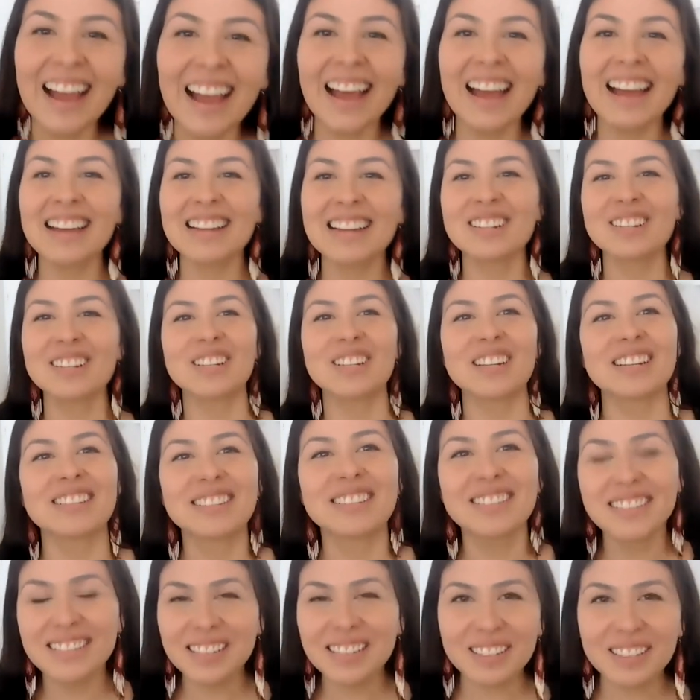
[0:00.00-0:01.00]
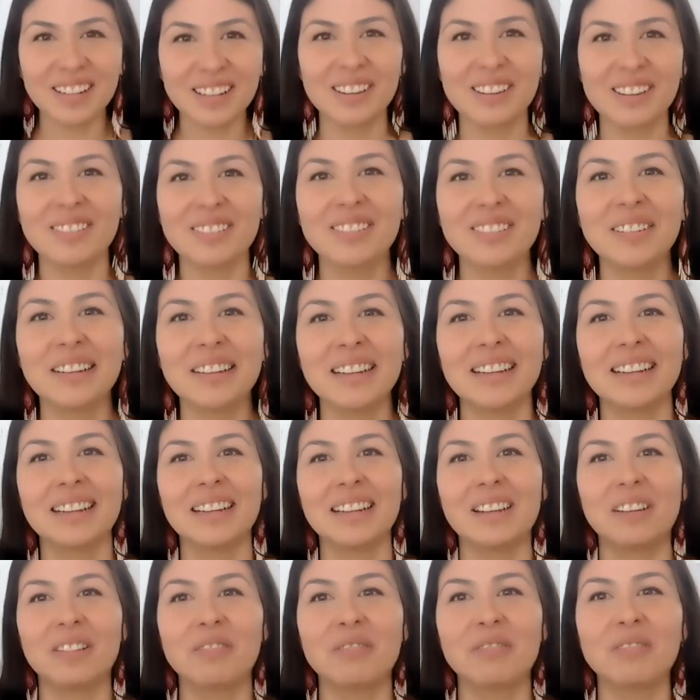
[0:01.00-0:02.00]
And just, you know,
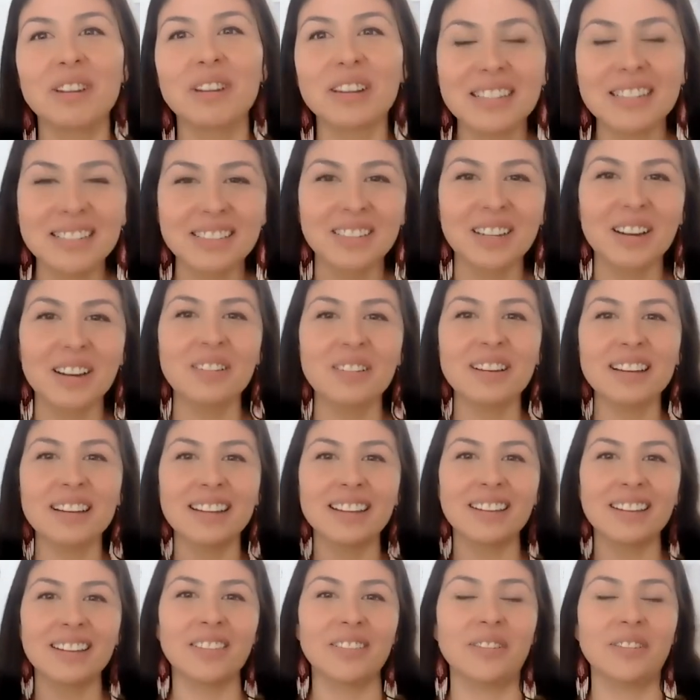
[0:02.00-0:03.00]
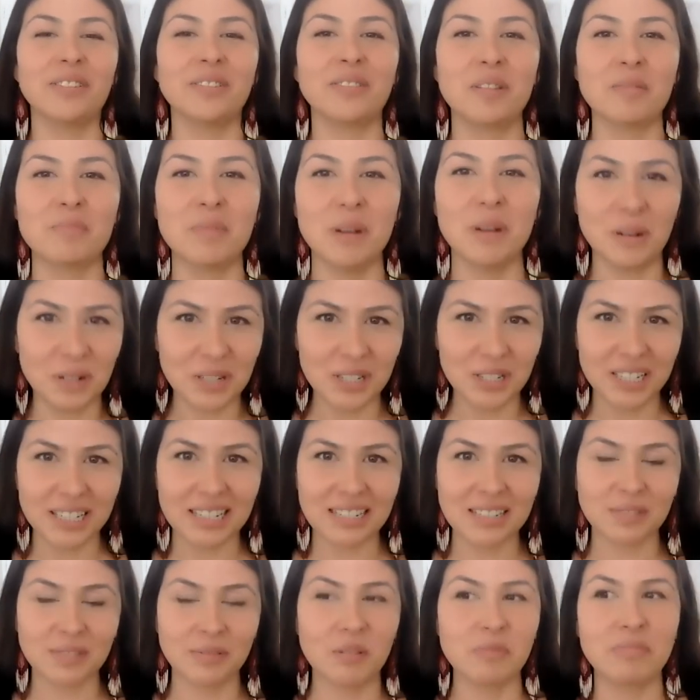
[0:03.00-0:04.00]
we're just going through the
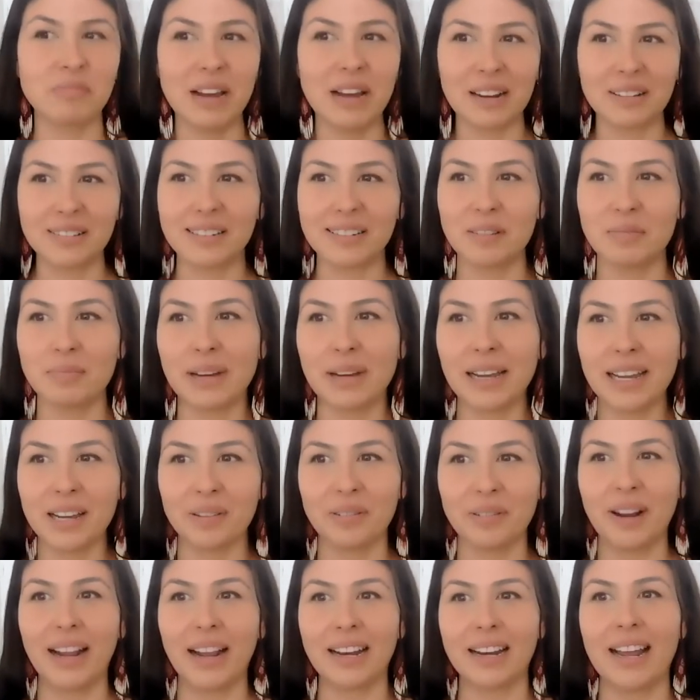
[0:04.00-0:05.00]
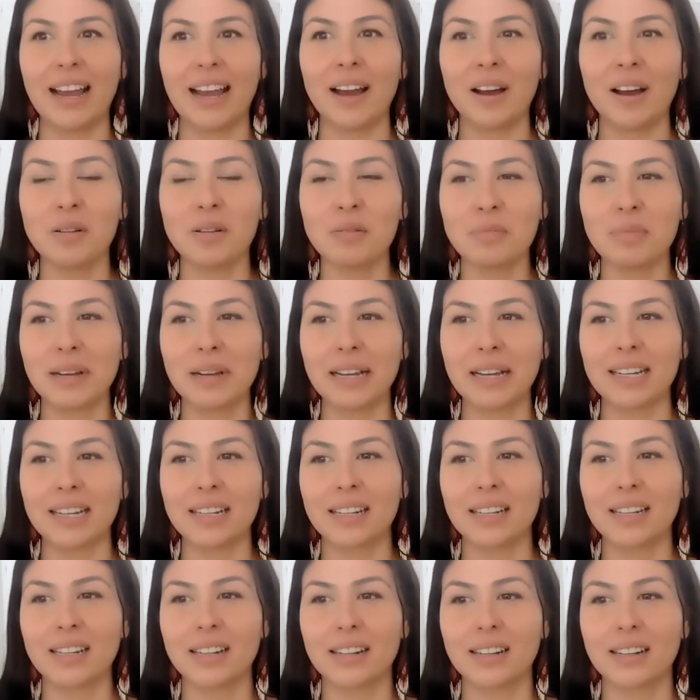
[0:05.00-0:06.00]
motions, we're bounded by it right now, but
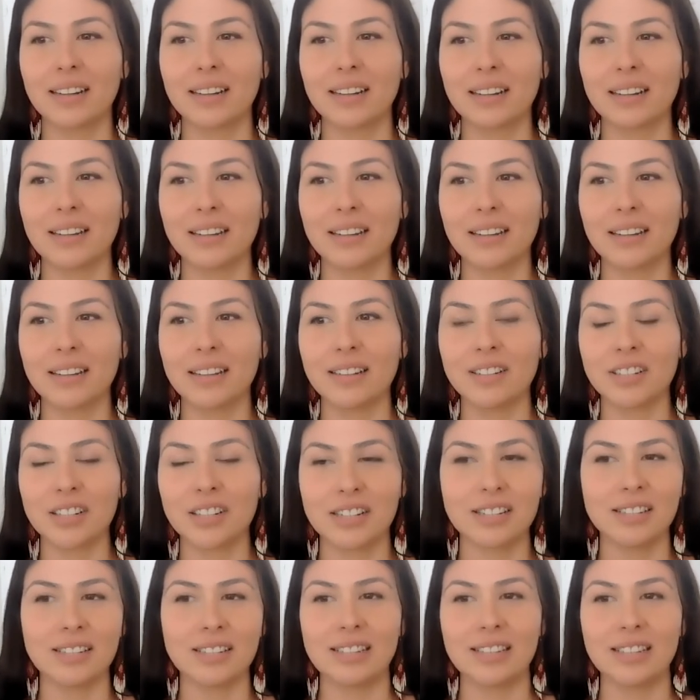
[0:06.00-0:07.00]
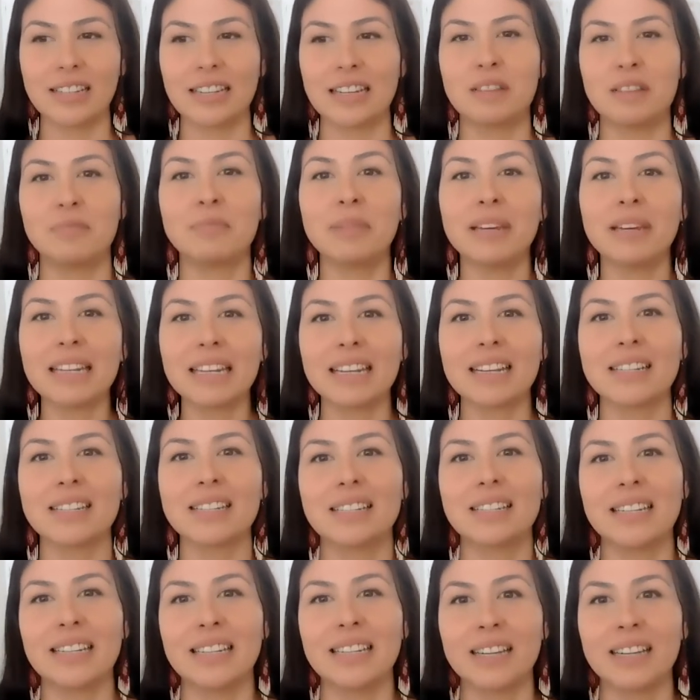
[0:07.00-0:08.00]
just the
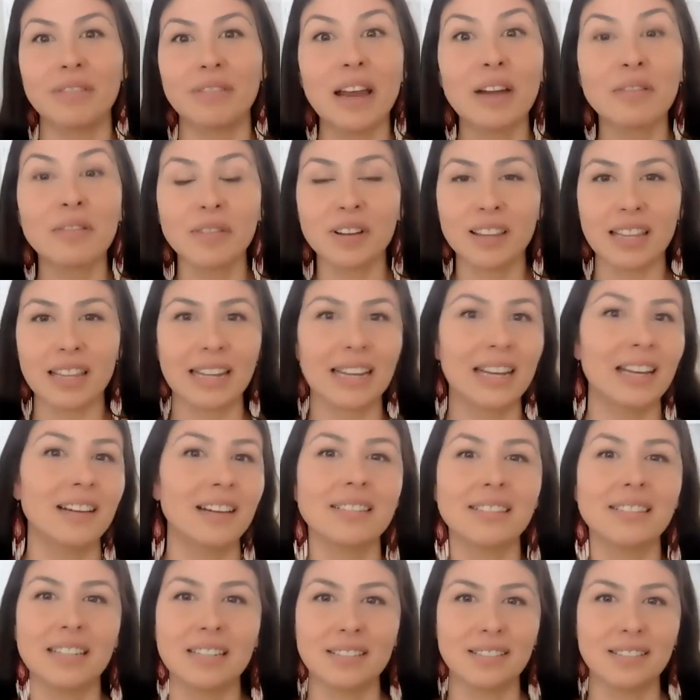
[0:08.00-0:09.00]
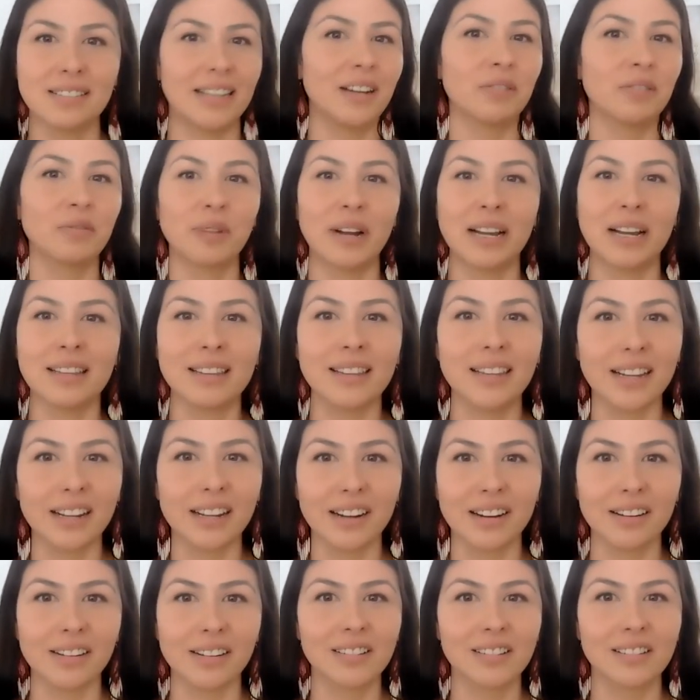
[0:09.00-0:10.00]
immediacy of everything else is like right
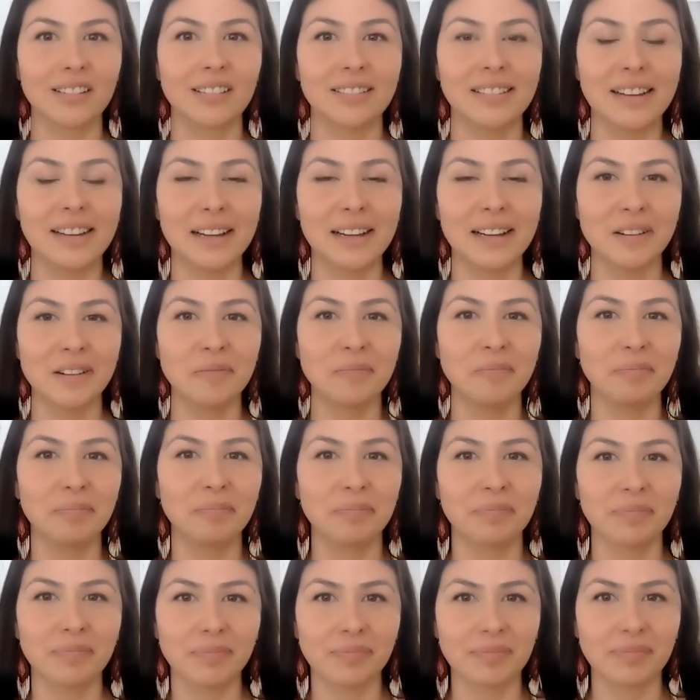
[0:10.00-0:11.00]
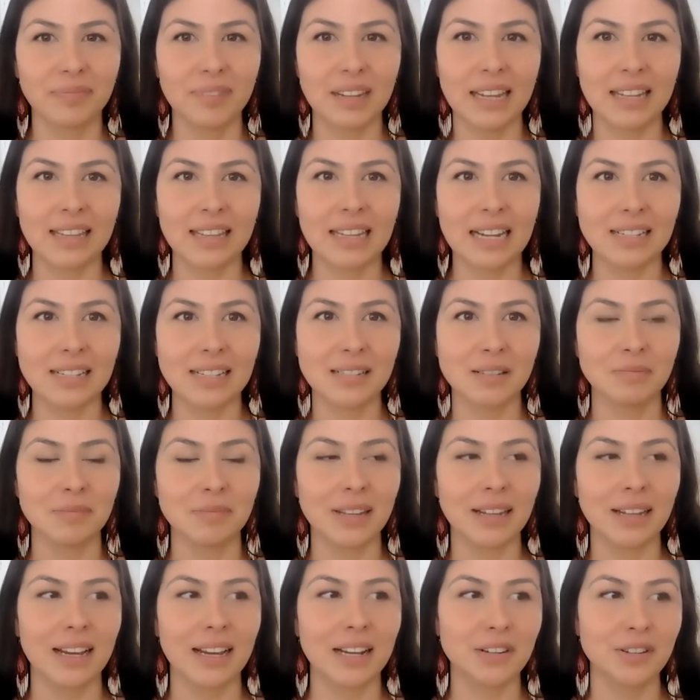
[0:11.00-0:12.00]
there. And that's
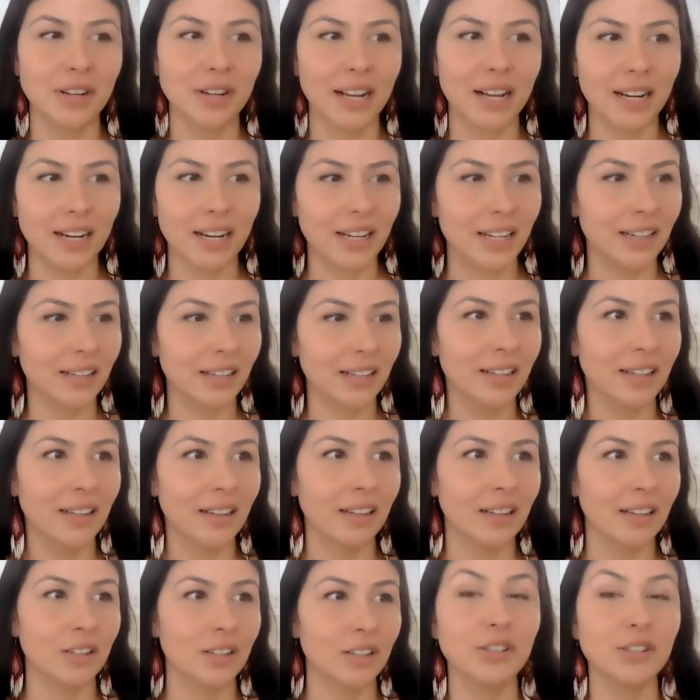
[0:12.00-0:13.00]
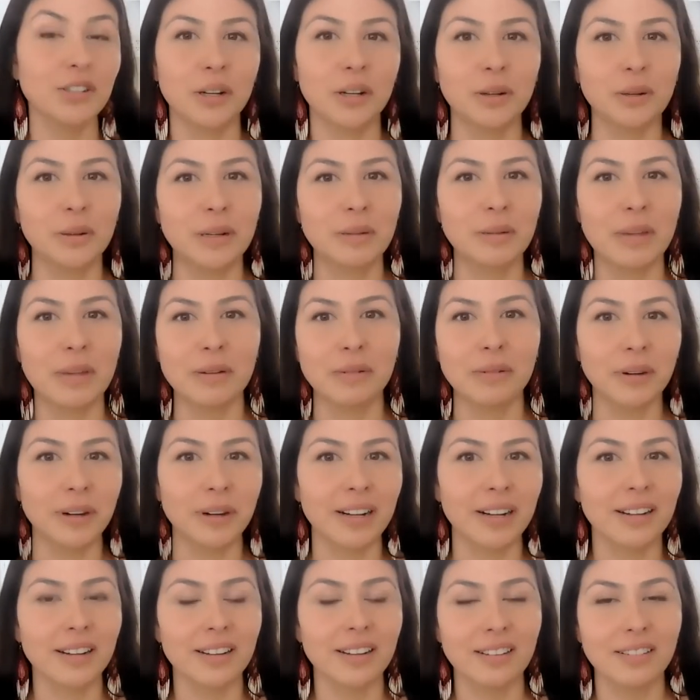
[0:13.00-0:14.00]
something I try to show in my
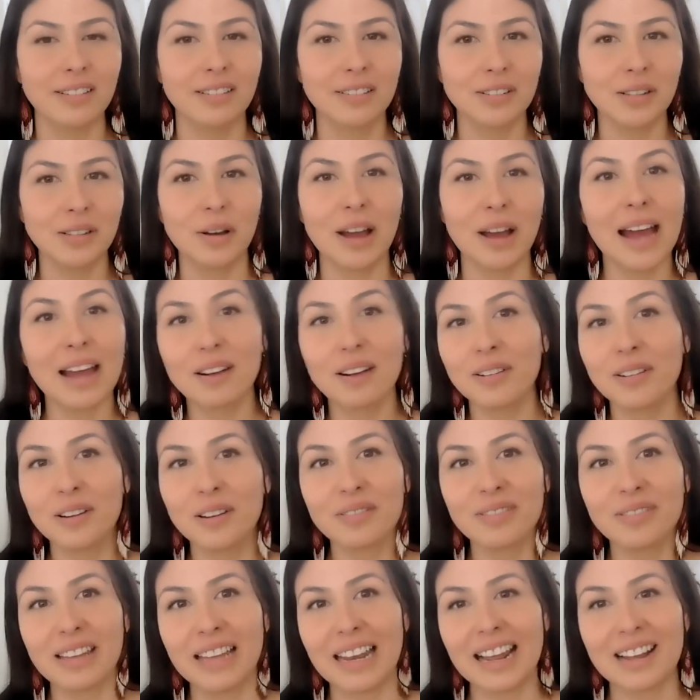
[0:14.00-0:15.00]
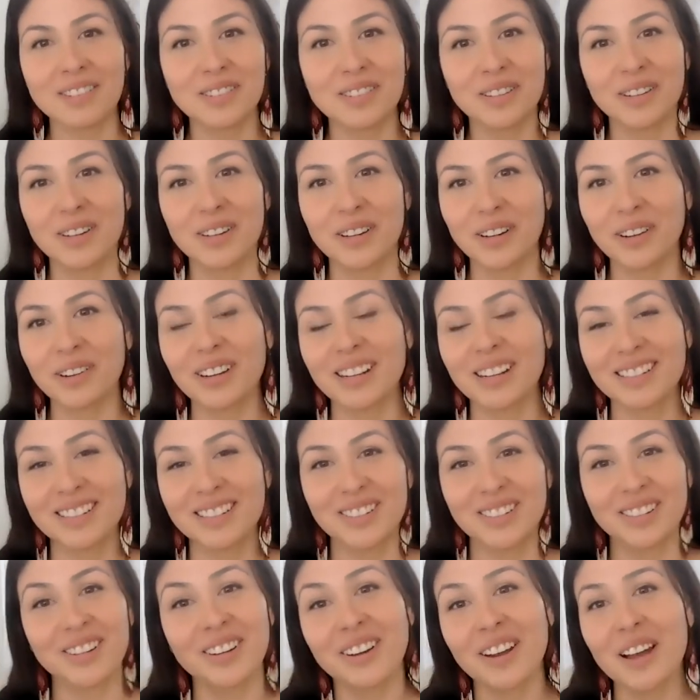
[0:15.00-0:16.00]
work. So I don't know if that answered your
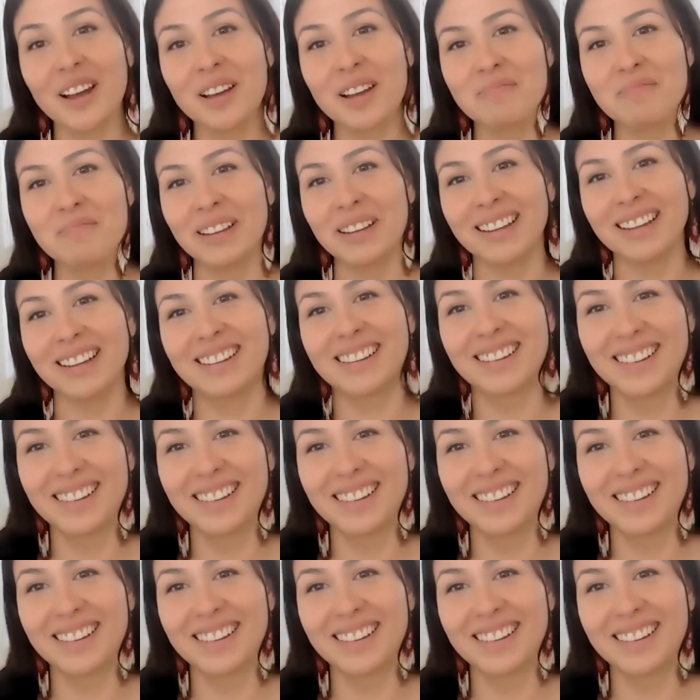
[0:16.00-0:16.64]
question enough, but.